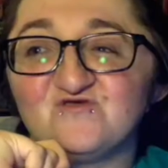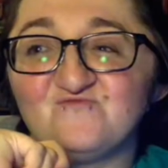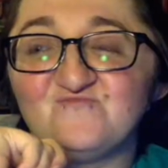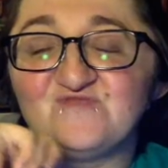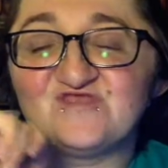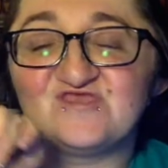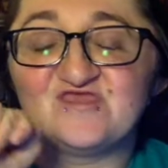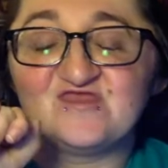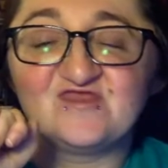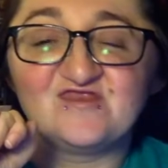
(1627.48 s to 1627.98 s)
I'm
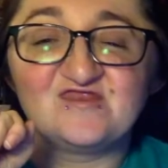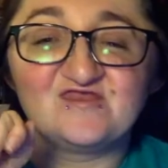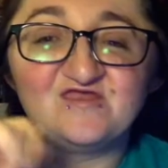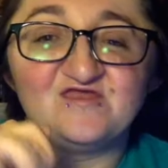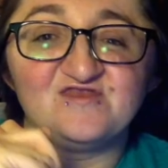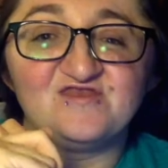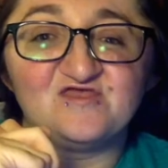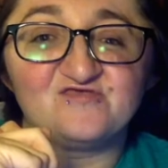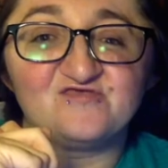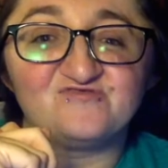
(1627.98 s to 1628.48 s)
going to get it
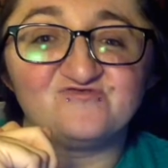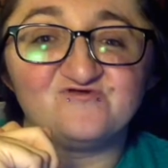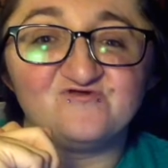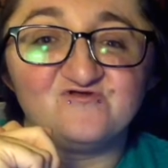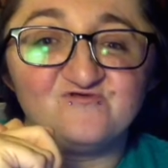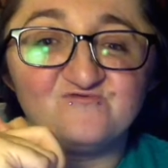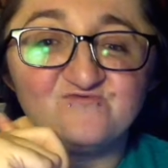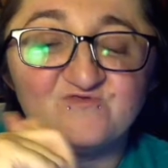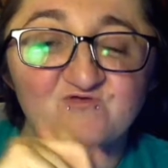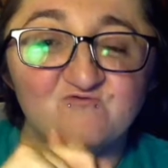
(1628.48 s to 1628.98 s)
again next
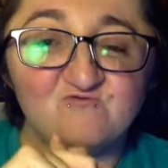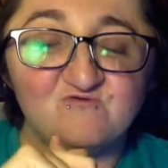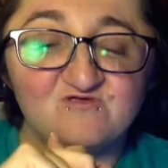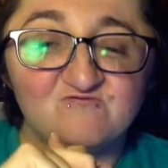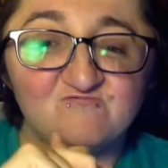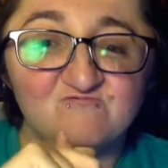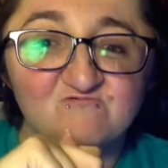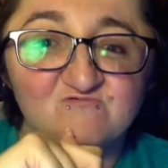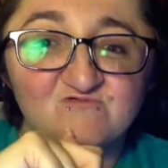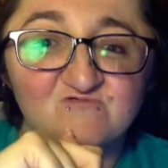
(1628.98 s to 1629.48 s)
year if they
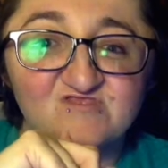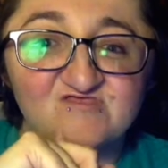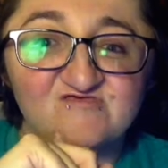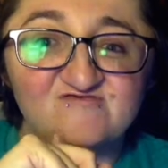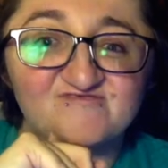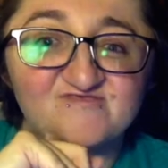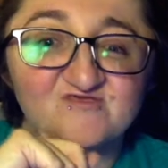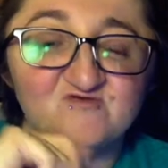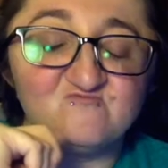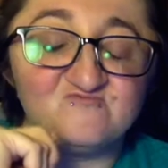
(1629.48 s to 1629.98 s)

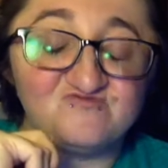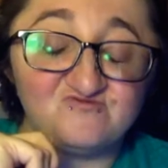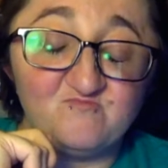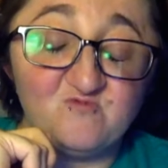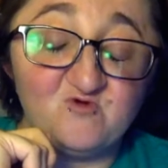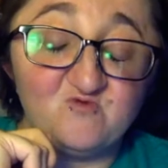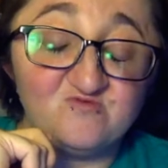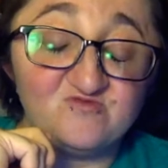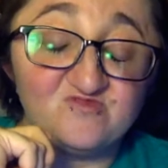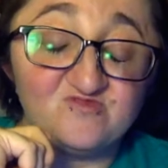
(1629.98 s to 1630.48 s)
re-release it, which I'm
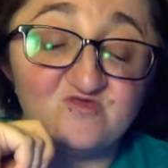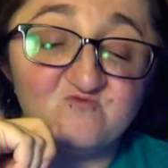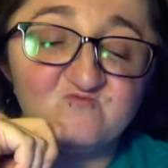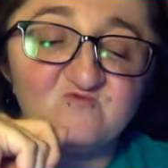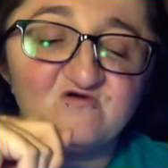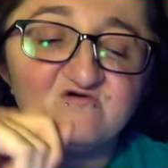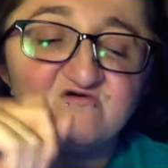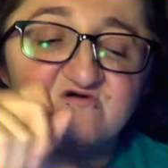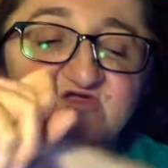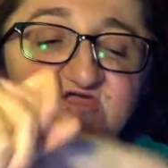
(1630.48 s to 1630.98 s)
hoping they
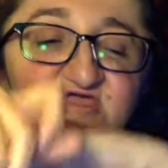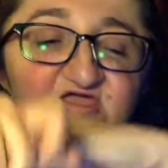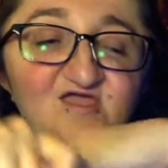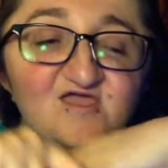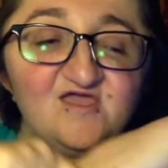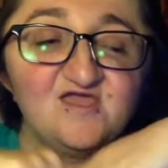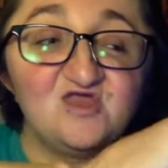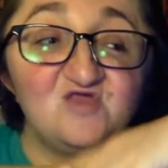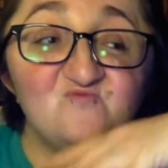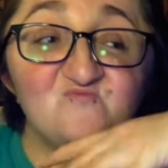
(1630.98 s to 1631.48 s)
will.
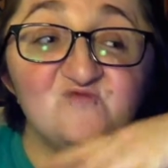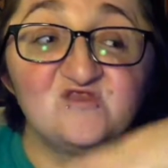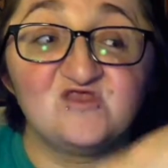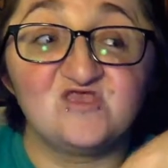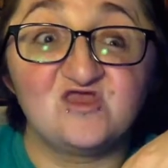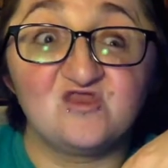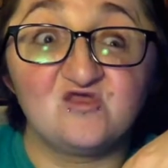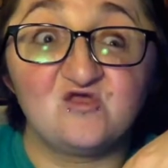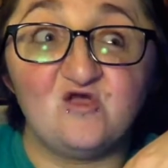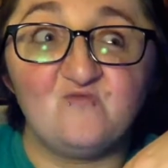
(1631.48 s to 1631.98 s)
And I'm going to
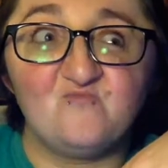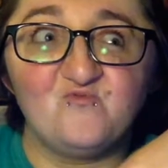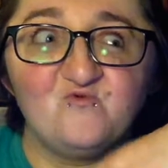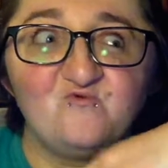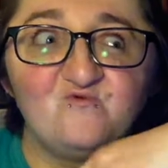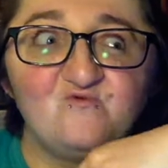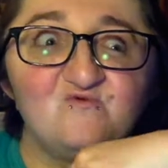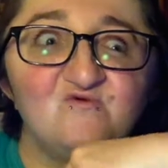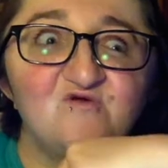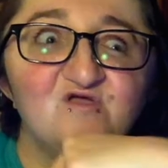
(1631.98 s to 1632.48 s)
get a
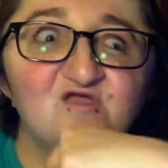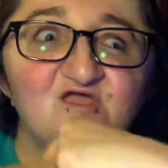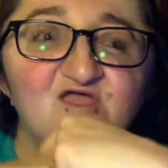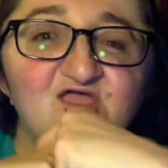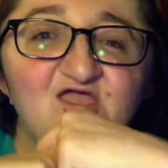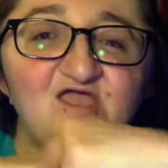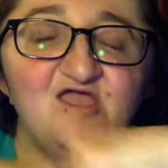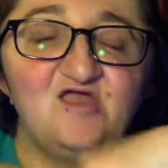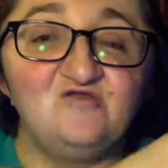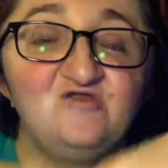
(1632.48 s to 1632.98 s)
couple
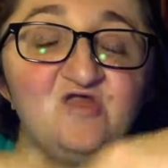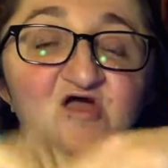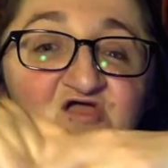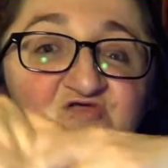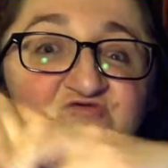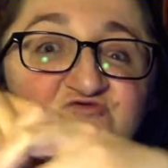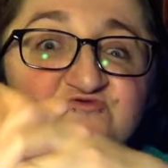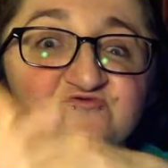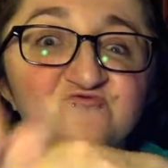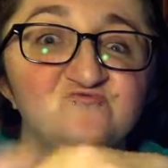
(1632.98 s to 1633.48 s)
and
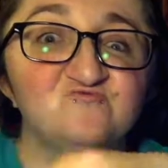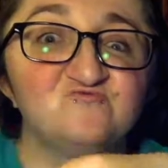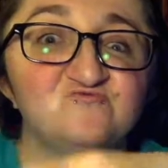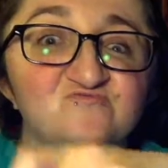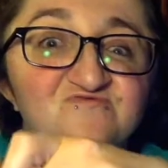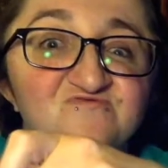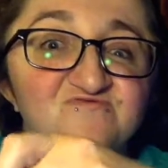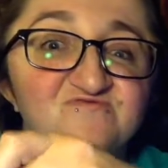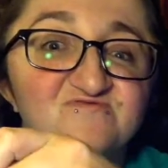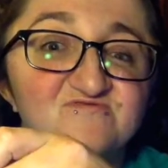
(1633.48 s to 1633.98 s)
not
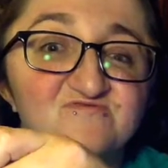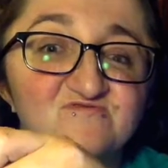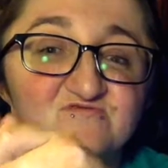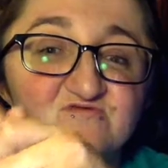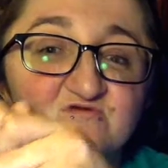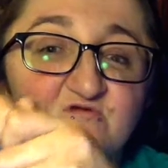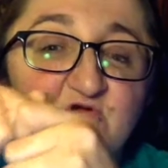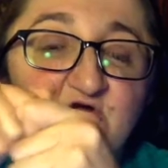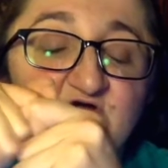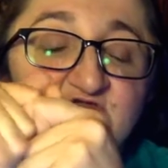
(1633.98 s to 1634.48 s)
use
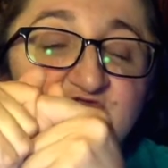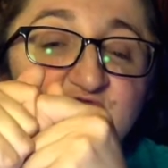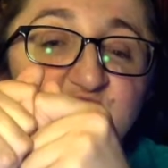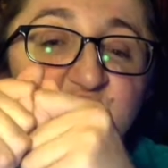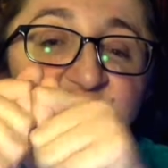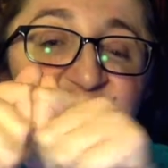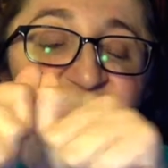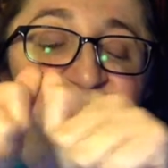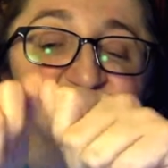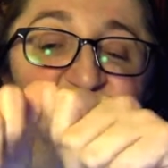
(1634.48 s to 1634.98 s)
all at
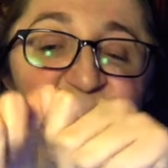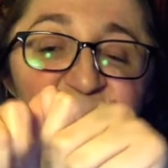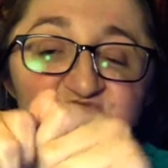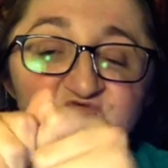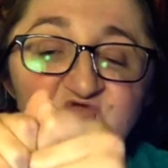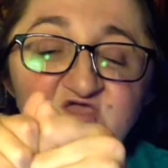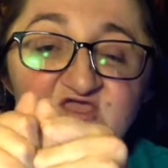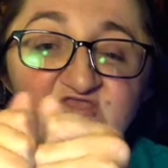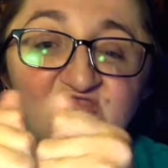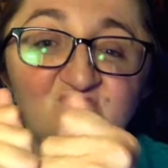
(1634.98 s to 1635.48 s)
once, because you
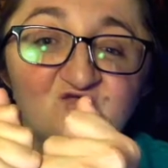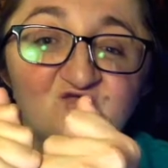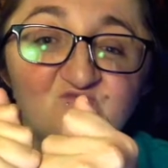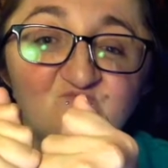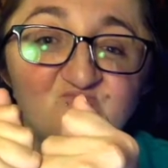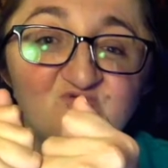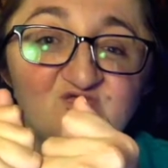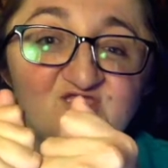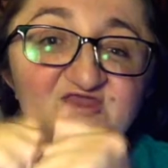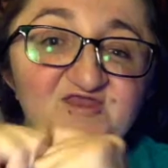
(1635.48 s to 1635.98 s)
can like
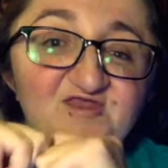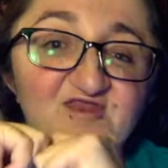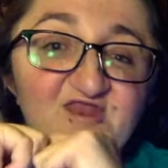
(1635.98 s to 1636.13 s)
break it